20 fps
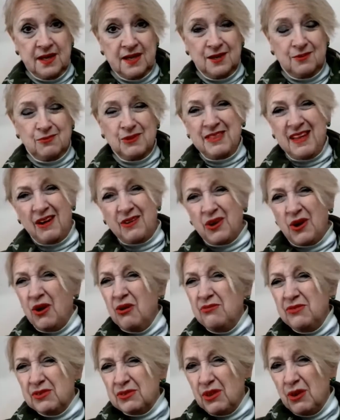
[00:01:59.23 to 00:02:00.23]
without
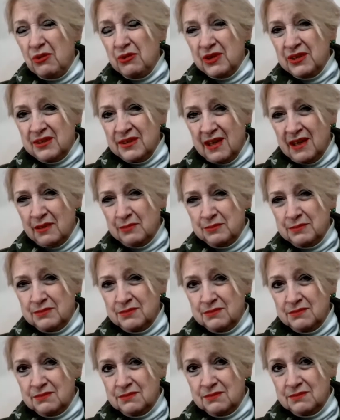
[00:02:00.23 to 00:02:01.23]
overloading them,
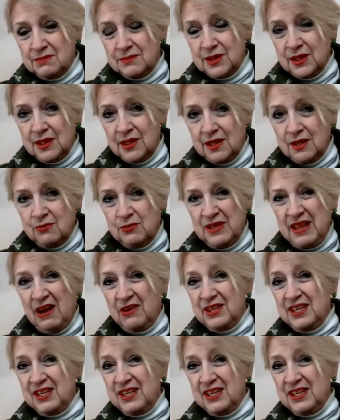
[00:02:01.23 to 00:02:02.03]
without